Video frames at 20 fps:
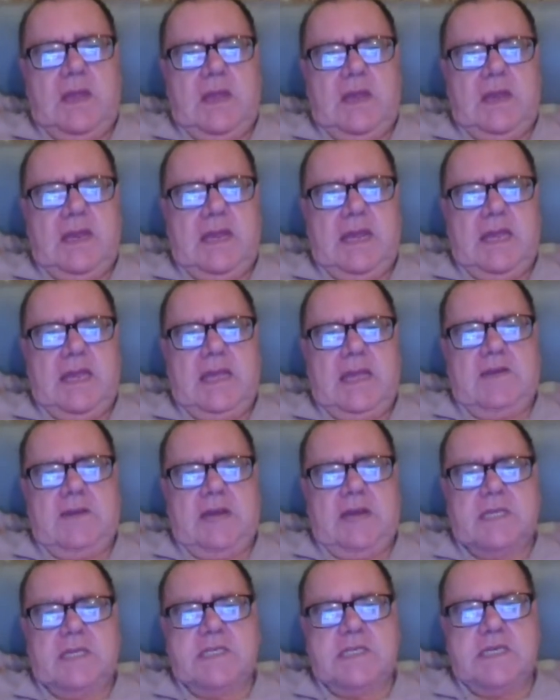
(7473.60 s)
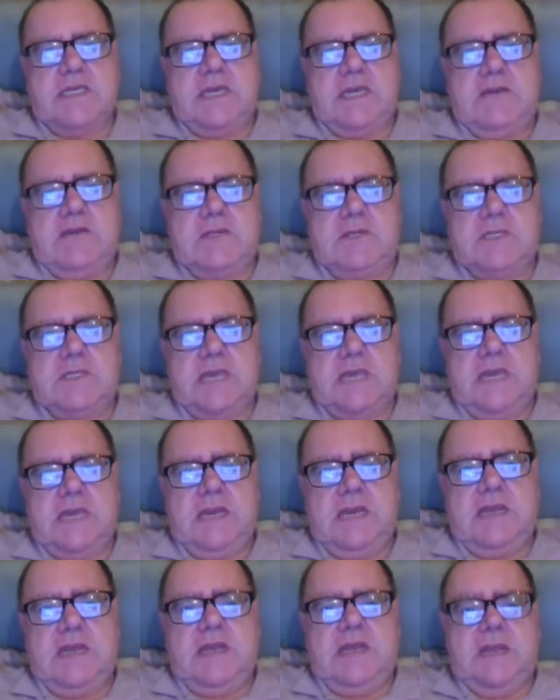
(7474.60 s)
Lurking Crass Zero
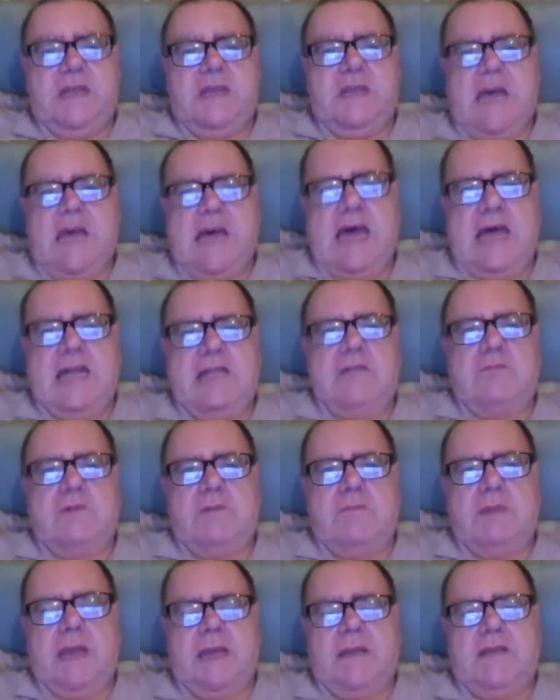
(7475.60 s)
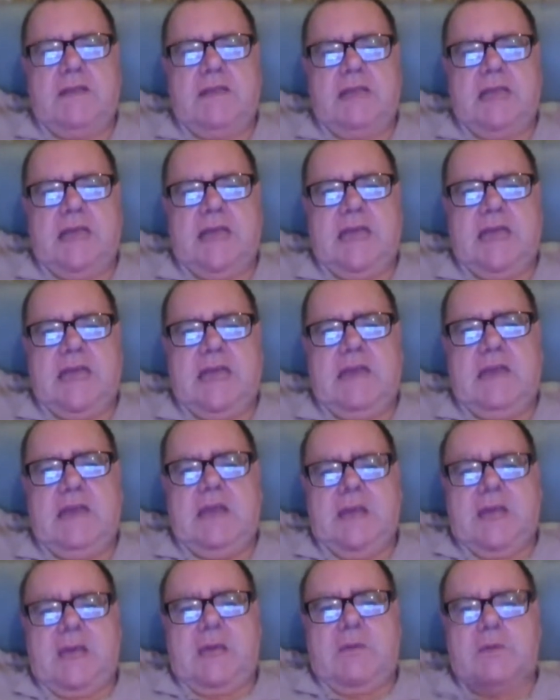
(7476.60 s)
saying The Hand with Michael Caine
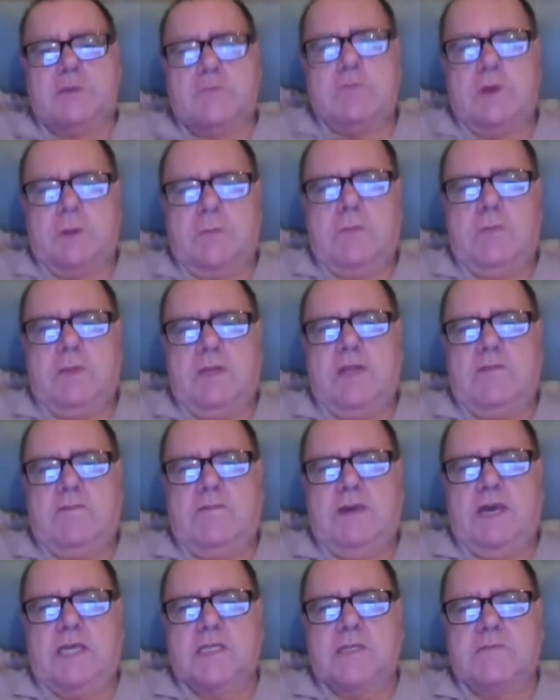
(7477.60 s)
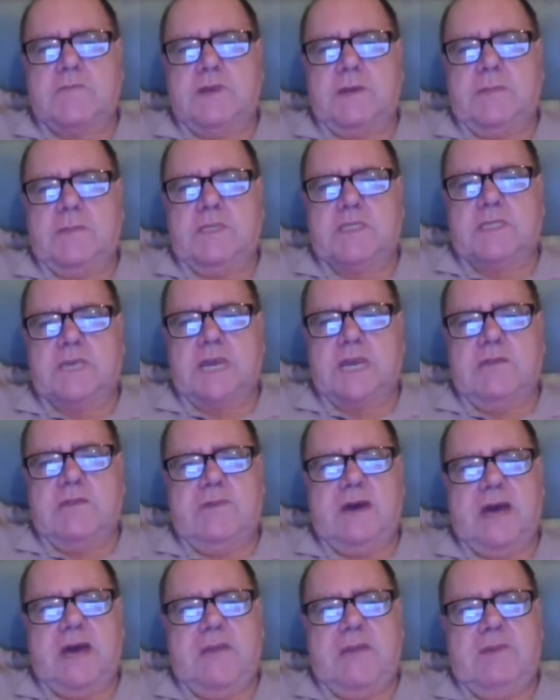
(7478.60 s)
was probably the first film that
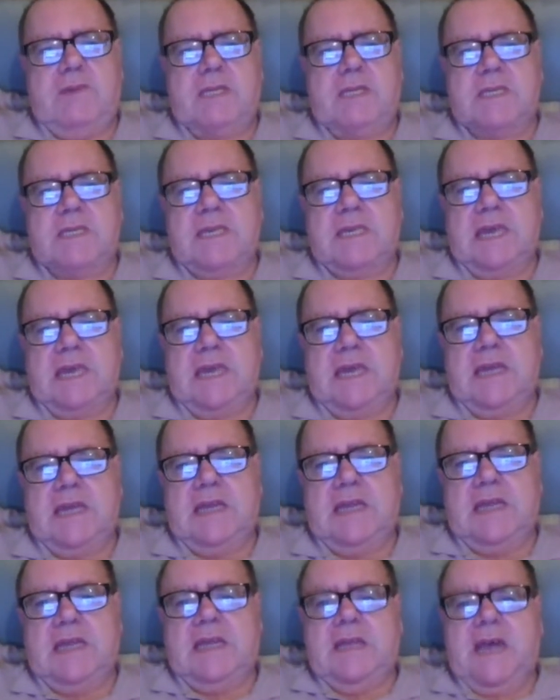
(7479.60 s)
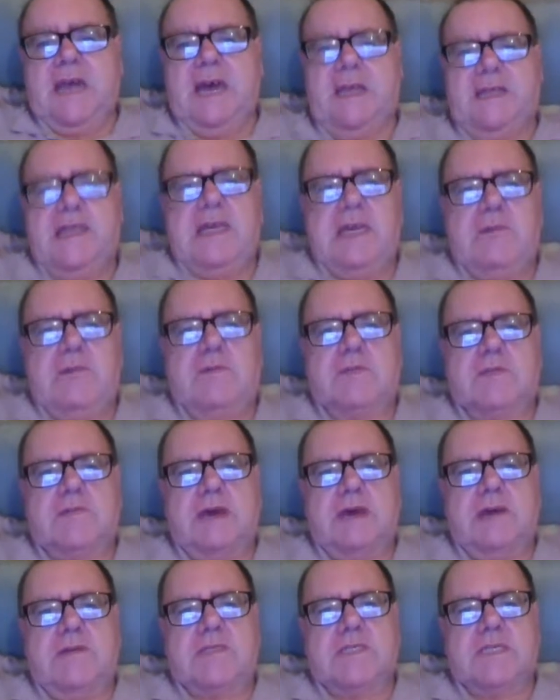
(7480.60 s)
terrified me as a kid. I think I was
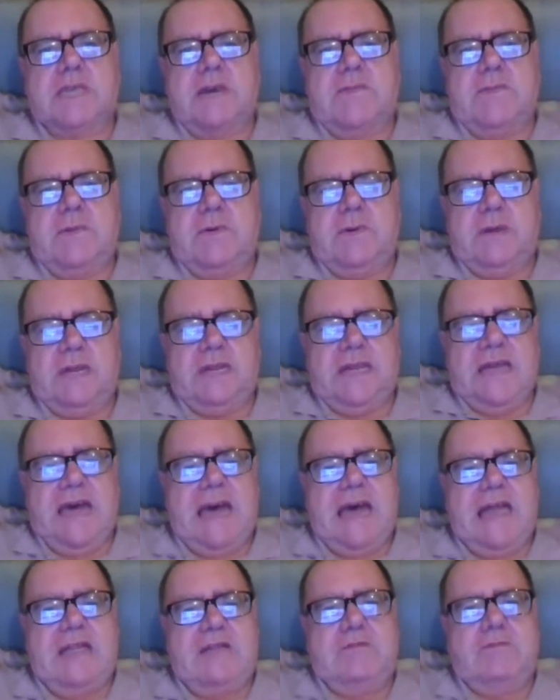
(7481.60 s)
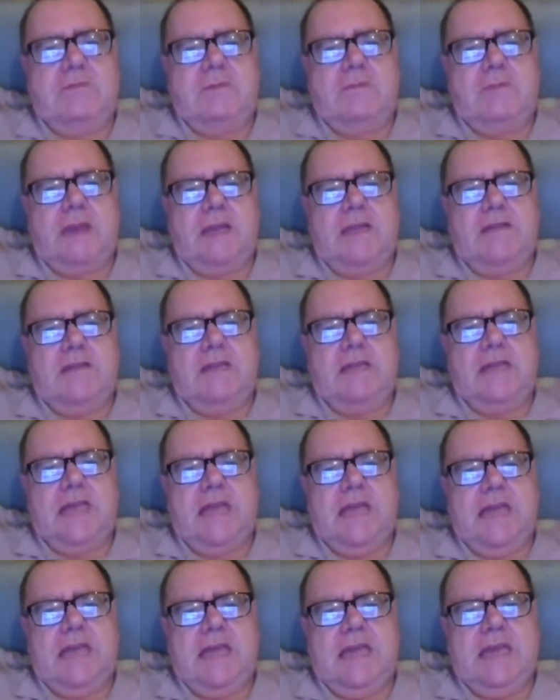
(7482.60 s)
around 7 or The Hand with Michael
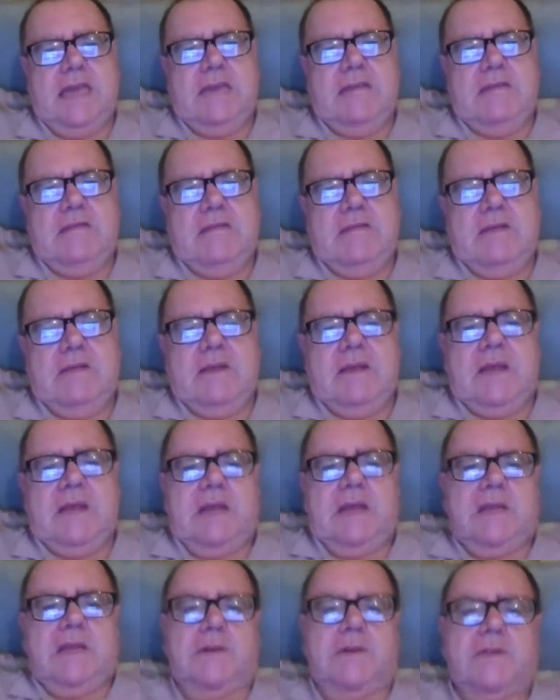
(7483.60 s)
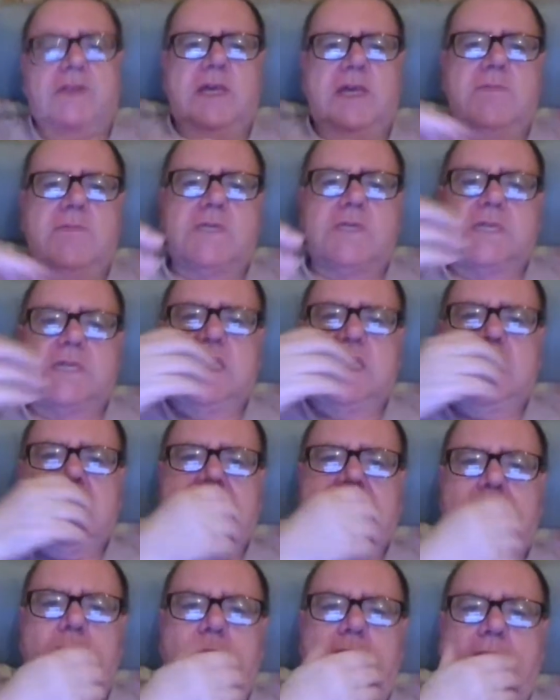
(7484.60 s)
Caine. Don't think I've seen
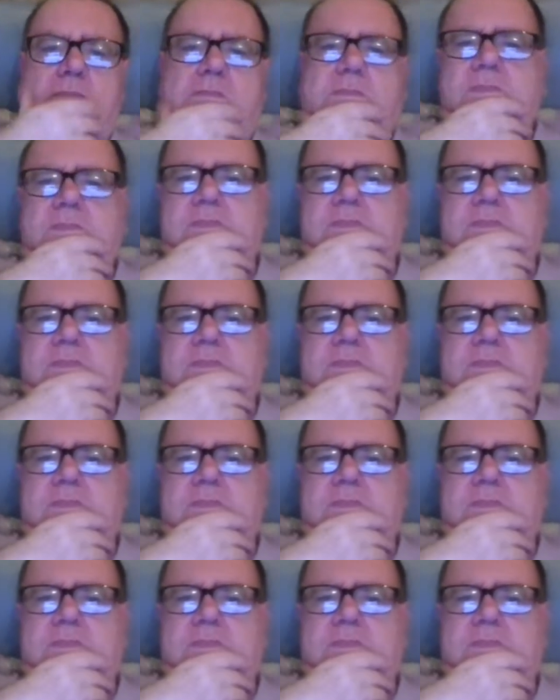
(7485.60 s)
that one.